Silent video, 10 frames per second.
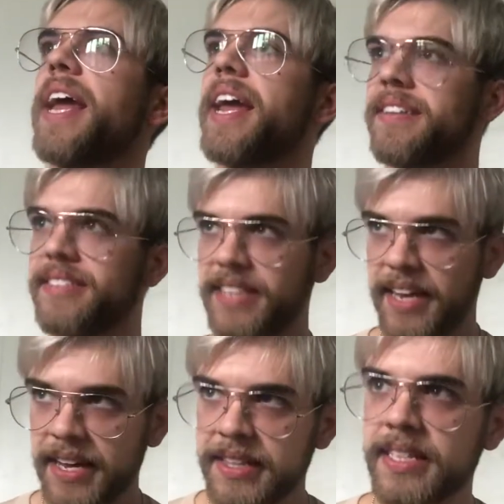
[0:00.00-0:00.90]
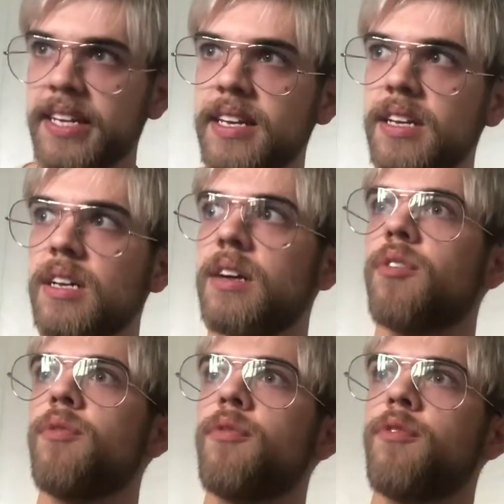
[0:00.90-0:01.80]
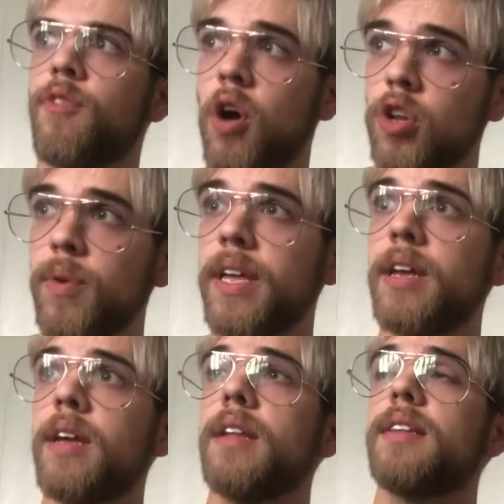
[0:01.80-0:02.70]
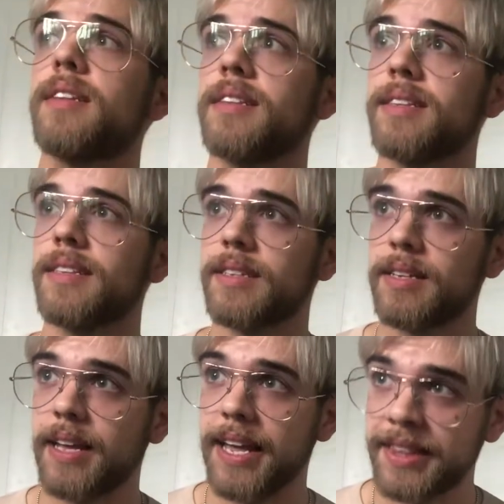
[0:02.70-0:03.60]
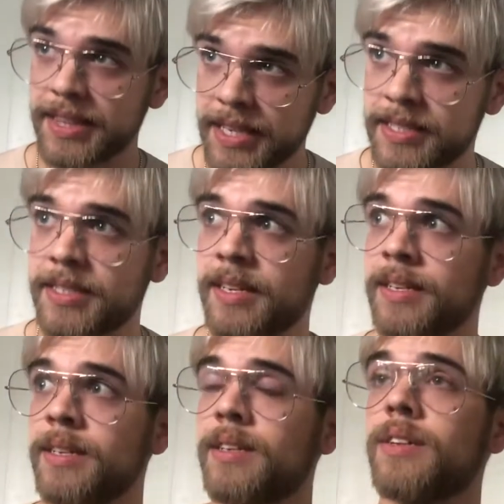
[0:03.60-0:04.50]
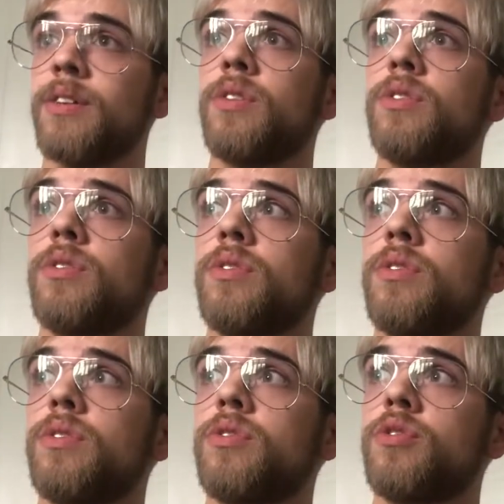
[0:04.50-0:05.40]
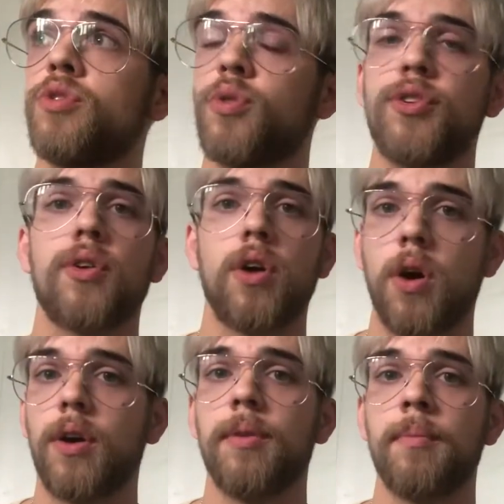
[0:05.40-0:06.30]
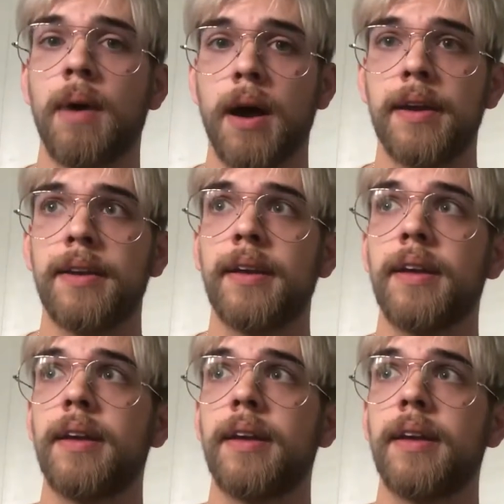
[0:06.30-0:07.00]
intently following and listening to your heart and mind,